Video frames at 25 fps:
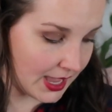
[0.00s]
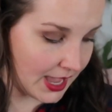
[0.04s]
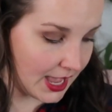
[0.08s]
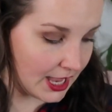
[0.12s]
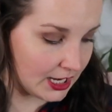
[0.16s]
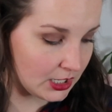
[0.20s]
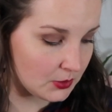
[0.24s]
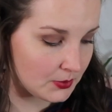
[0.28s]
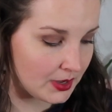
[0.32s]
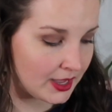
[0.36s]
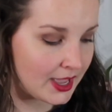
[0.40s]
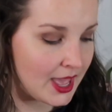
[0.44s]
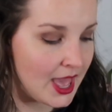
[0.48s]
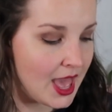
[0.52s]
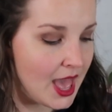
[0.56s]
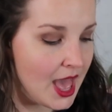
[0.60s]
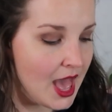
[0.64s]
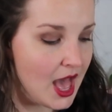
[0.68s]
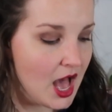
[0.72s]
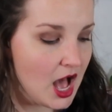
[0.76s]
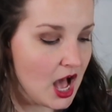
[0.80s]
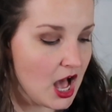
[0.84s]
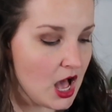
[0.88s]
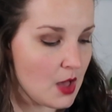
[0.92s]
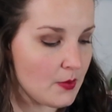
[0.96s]
Anyway,
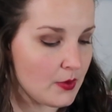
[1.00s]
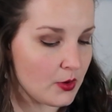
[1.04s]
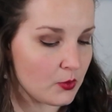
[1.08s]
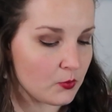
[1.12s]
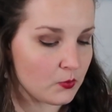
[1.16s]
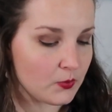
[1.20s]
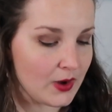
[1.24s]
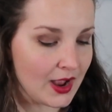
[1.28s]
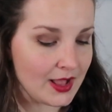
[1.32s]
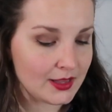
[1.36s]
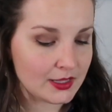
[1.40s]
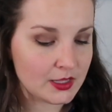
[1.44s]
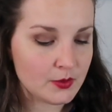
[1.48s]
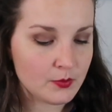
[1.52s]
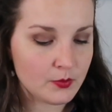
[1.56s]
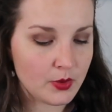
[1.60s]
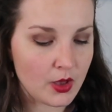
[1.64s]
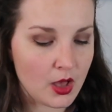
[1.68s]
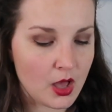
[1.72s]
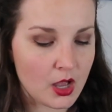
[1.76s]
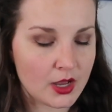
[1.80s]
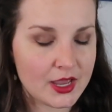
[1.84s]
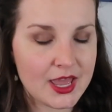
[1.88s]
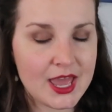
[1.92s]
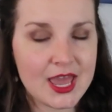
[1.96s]
Rattlin
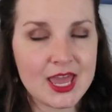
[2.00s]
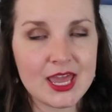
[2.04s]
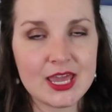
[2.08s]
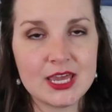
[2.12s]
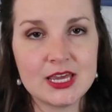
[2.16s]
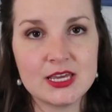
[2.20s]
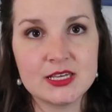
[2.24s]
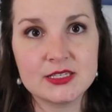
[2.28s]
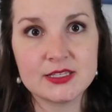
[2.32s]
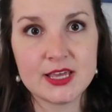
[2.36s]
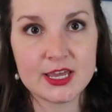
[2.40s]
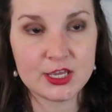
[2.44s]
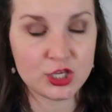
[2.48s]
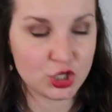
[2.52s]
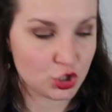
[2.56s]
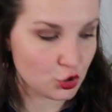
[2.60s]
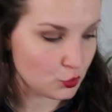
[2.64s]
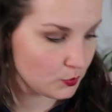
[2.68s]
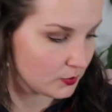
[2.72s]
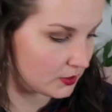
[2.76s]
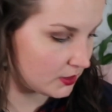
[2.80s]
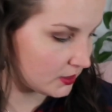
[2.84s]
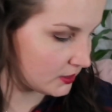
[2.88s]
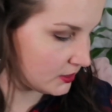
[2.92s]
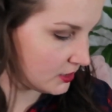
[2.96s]
Bog is a
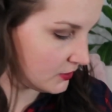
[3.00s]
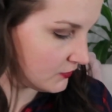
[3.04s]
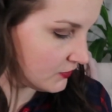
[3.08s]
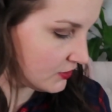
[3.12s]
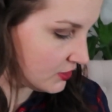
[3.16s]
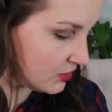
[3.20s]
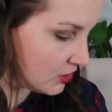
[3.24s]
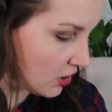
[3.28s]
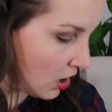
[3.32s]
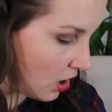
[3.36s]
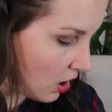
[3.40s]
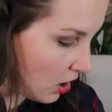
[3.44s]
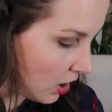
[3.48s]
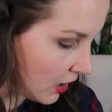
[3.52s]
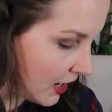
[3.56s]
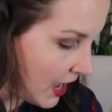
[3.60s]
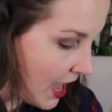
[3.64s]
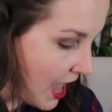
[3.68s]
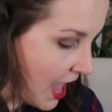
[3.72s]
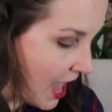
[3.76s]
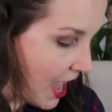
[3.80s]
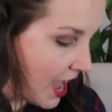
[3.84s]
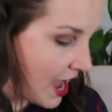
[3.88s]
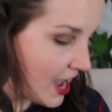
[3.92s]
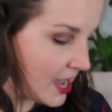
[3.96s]
cumulative song,
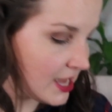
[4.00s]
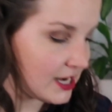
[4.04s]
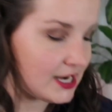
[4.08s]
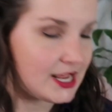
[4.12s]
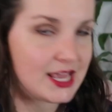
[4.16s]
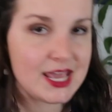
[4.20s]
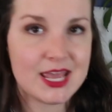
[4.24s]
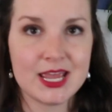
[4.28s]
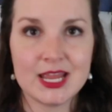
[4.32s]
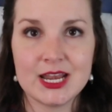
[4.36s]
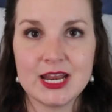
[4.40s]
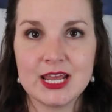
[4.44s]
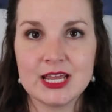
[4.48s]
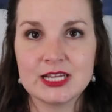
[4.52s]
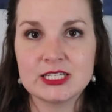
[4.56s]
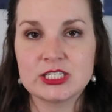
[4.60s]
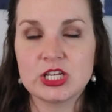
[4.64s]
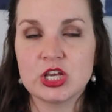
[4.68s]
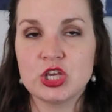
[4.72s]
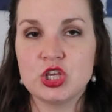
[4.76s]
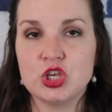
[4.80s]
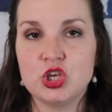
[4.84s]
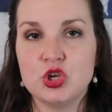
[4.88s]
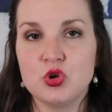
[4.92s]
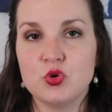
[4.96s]
and in
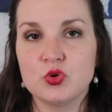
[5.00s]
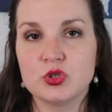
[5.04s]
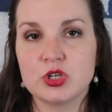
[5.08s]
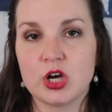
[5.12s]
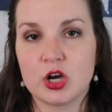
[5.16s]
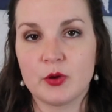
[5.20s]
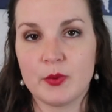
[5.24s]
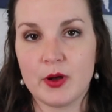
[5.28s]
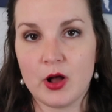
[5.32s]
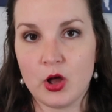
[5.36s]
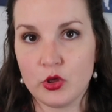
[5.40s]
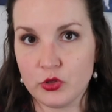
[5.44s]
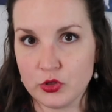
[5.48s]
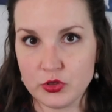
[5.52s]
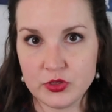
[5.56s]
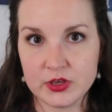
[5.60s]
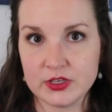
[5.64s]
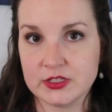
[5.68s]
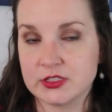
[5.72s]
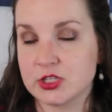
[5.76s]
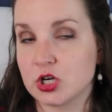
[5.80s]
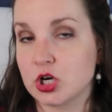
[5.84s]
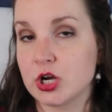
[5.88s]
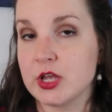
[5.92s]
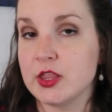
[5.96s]
it you talk about all the
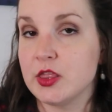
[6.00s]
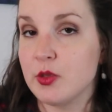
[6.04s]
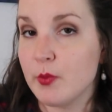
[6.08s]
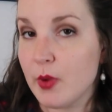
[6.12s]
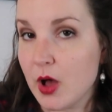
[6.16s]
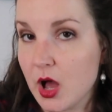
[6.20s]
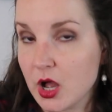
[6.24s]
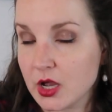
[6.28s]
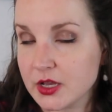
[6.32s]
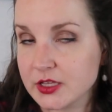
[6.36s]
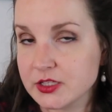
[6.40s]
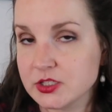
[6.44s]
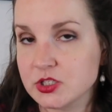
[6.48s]
things that are in the bog.